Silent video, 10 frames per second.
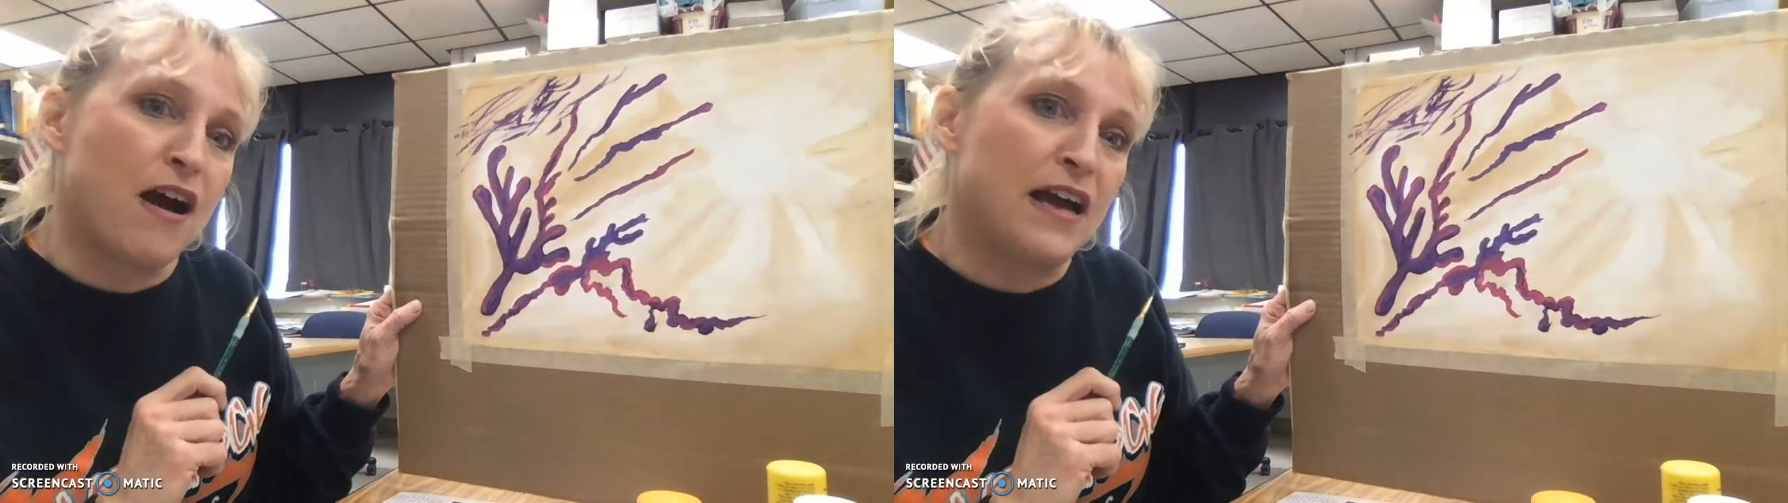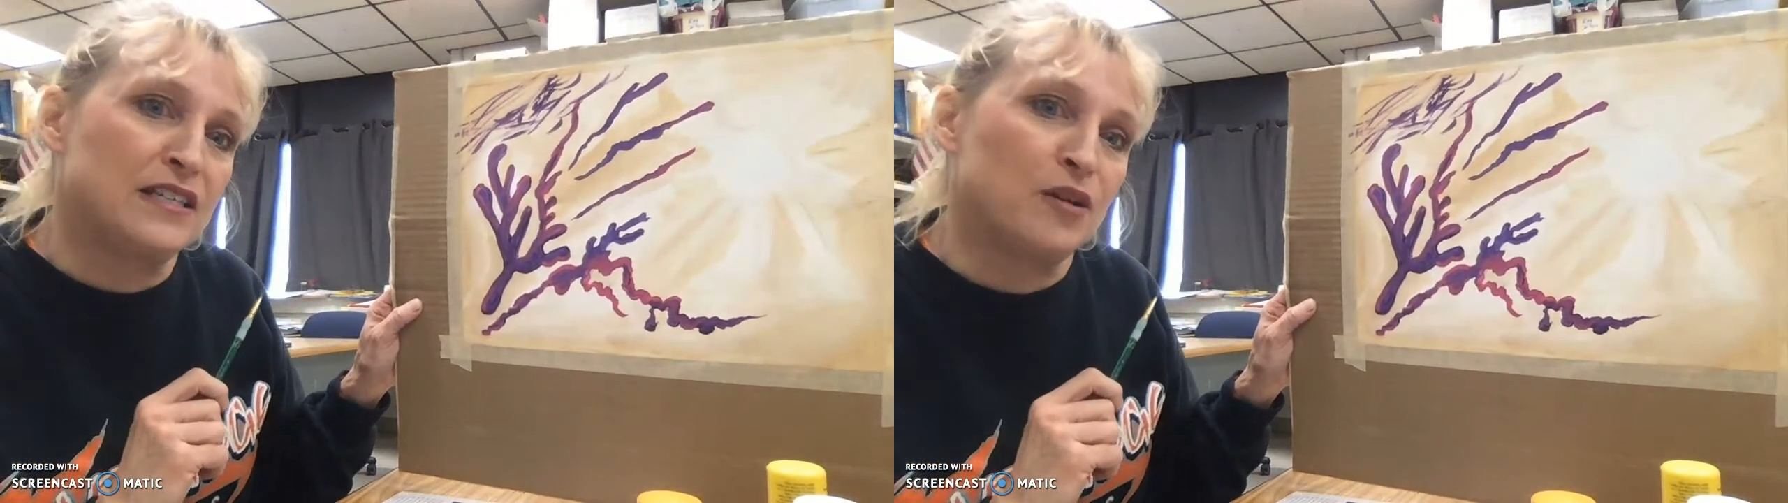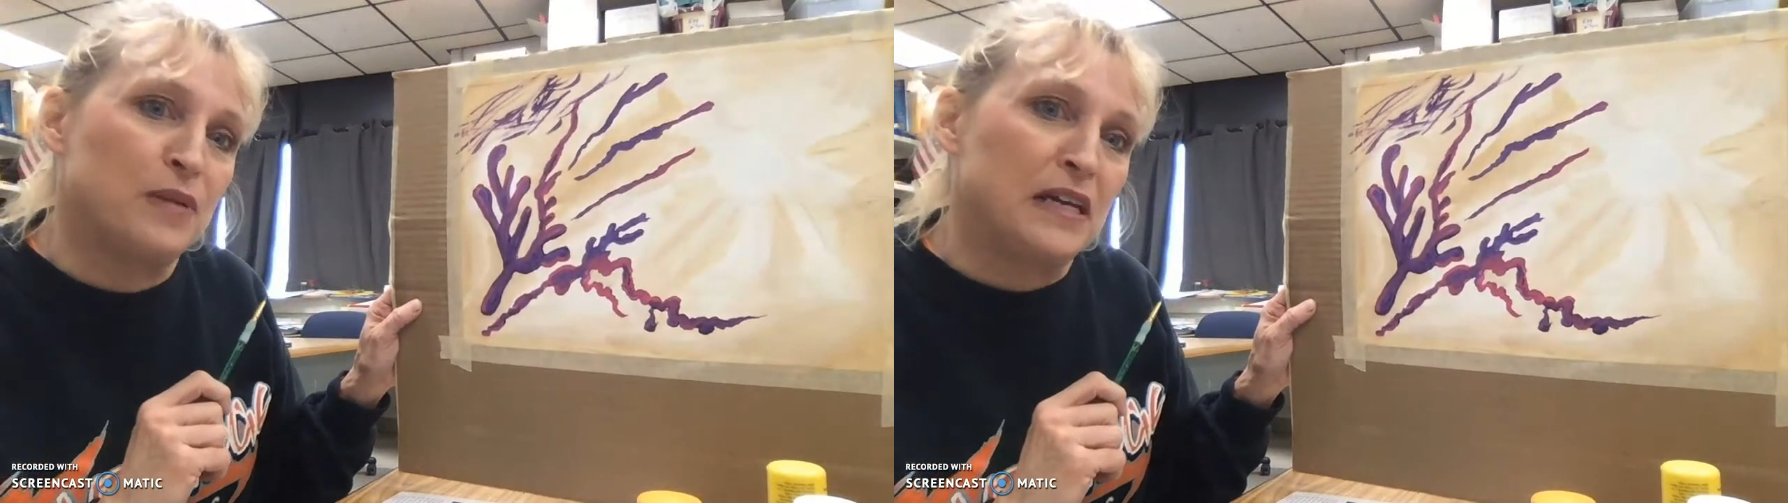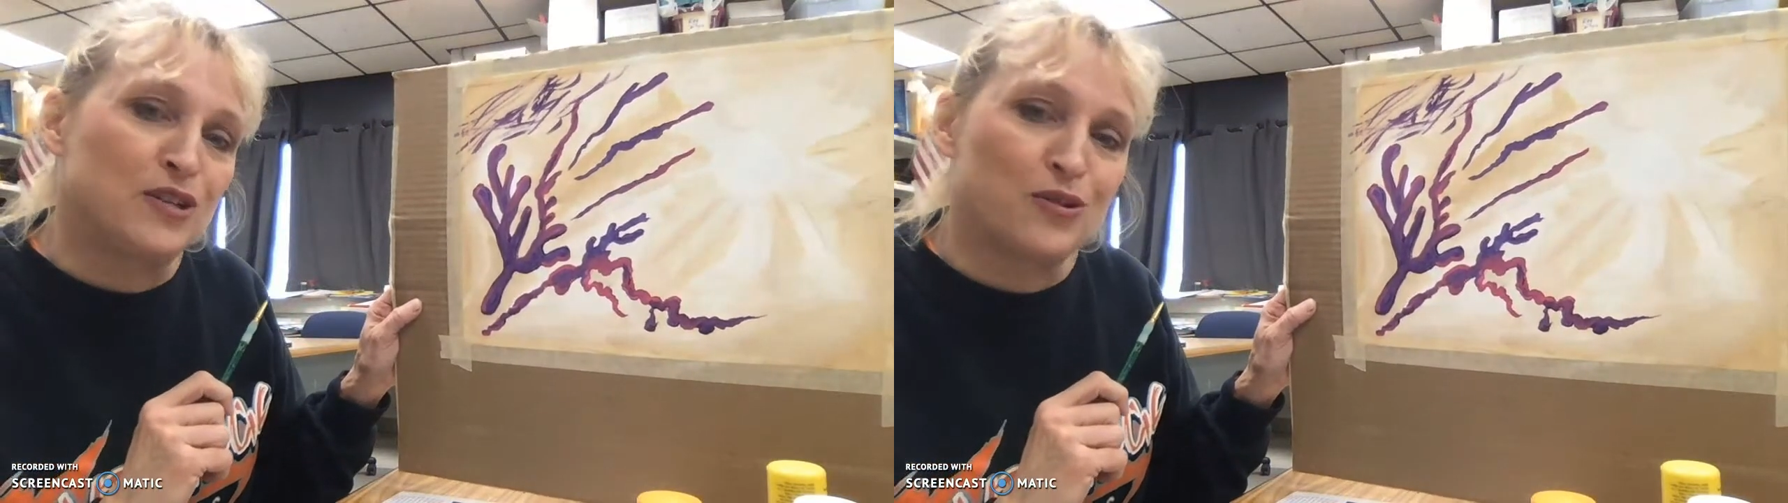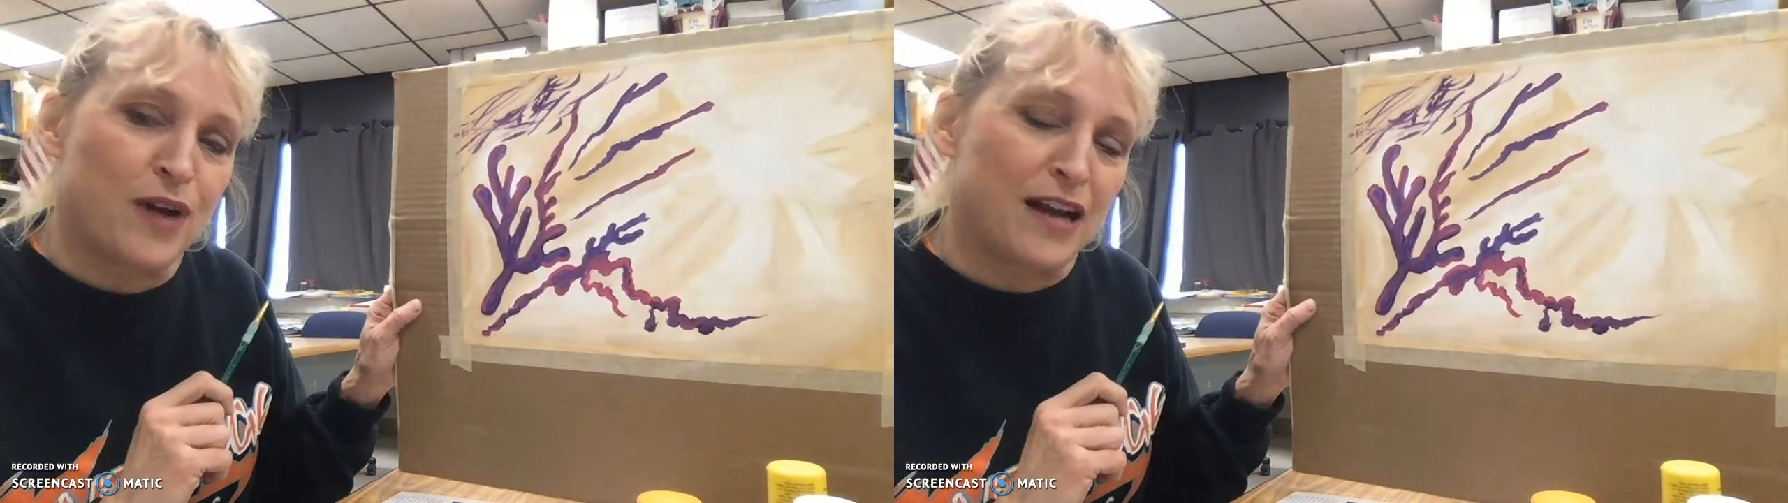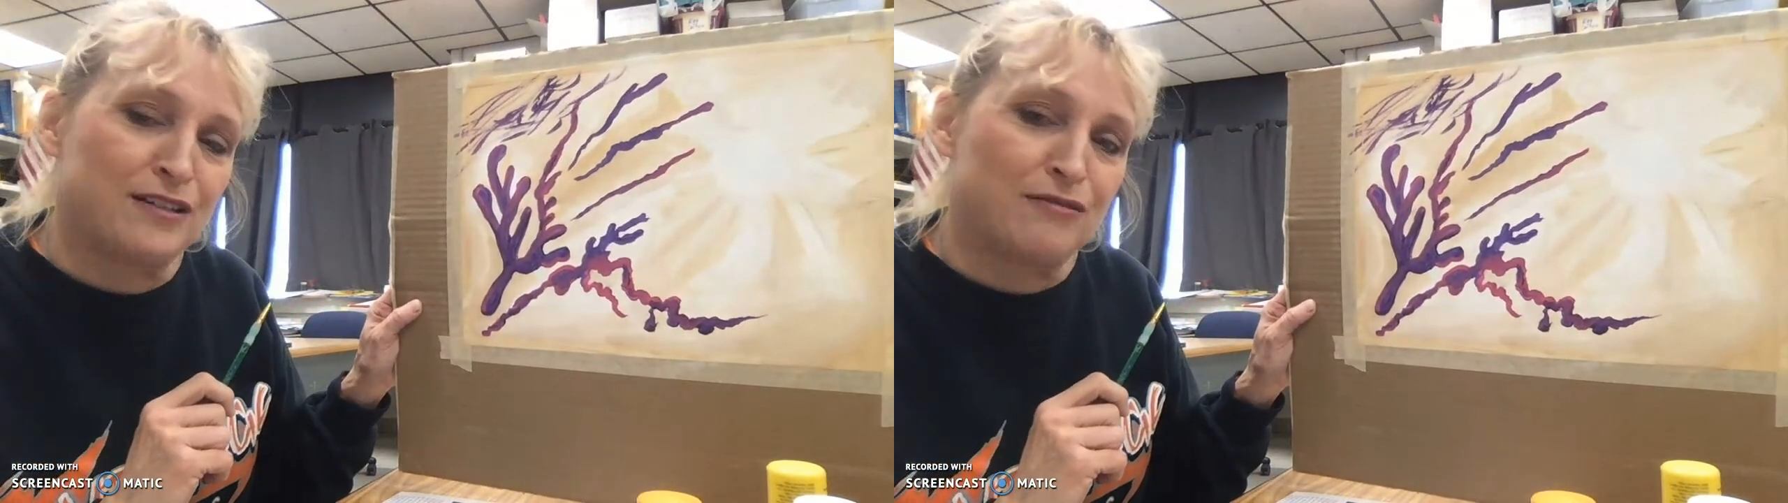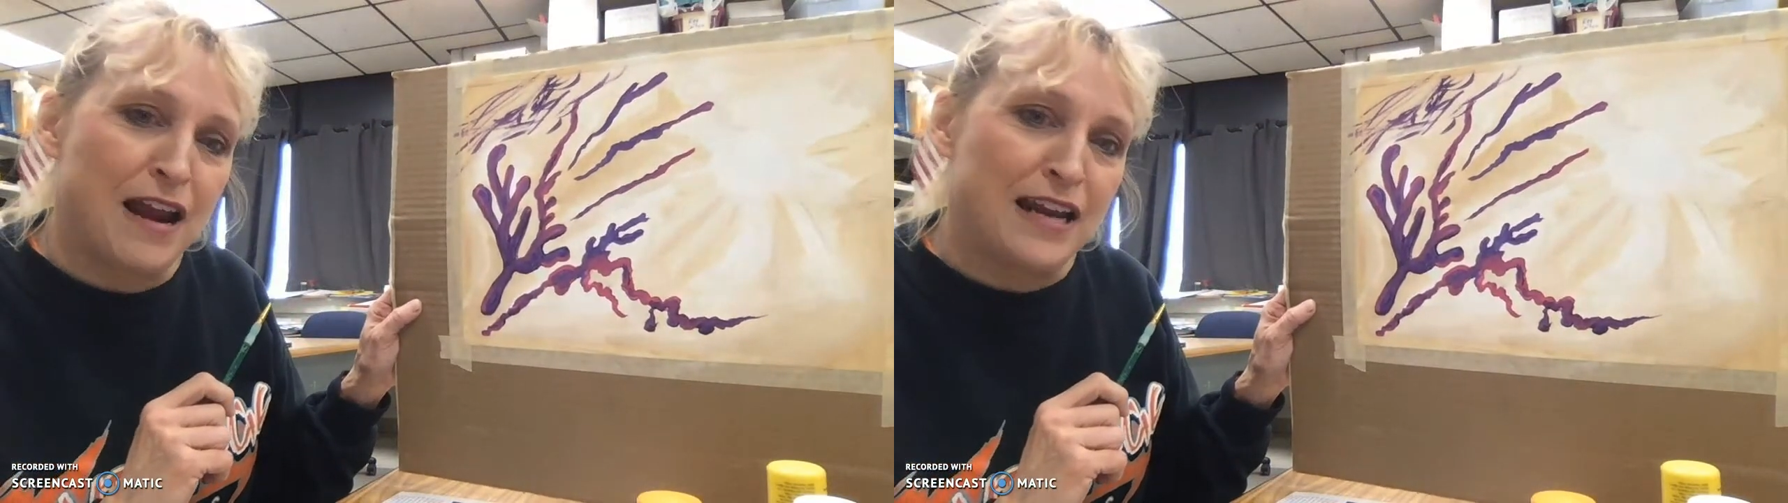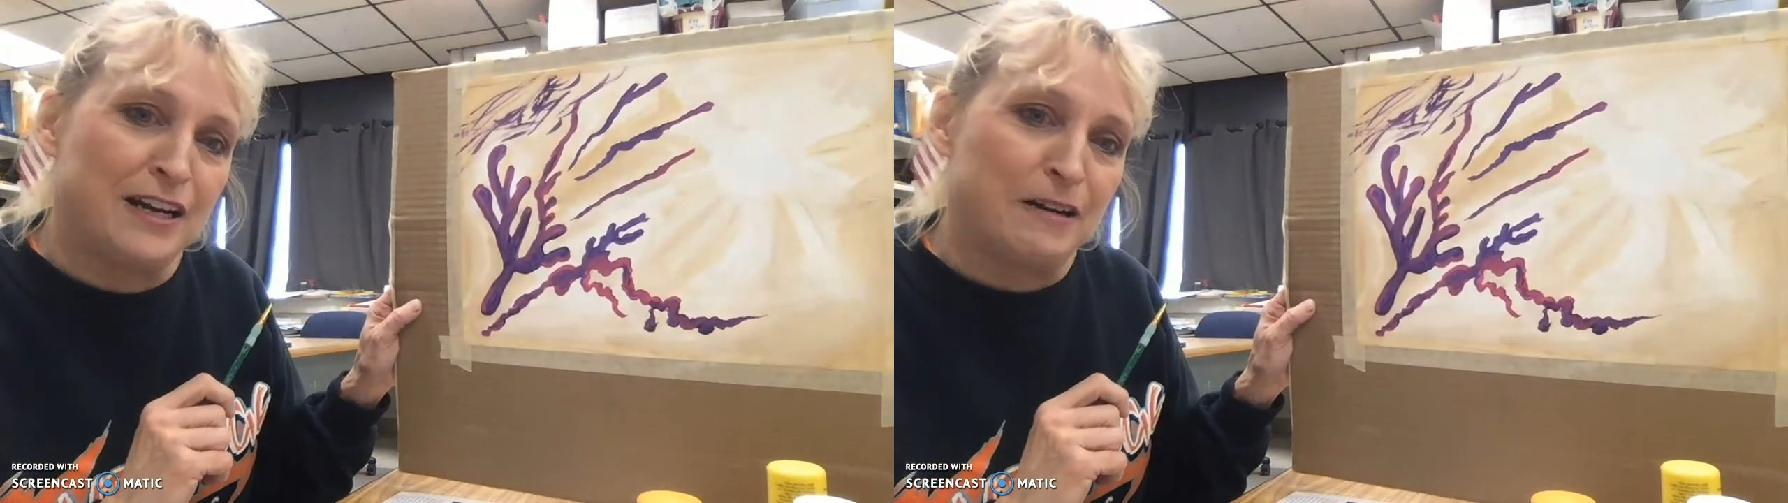eyes are being directed
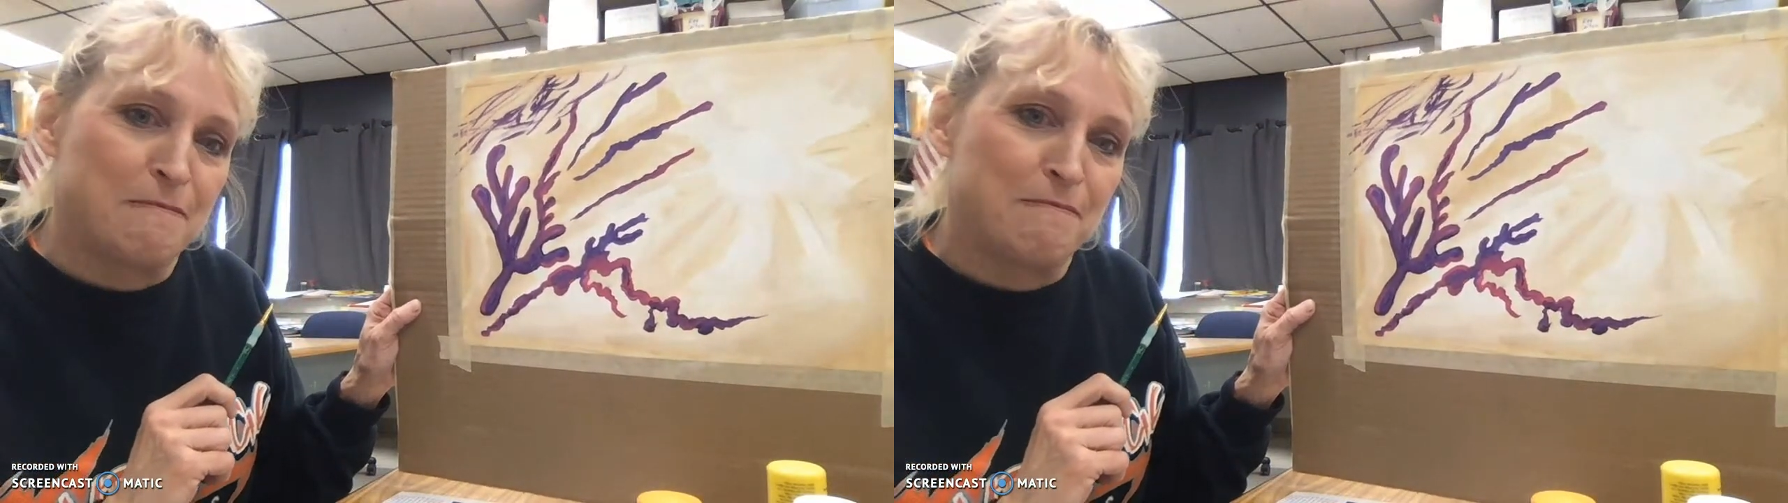right here?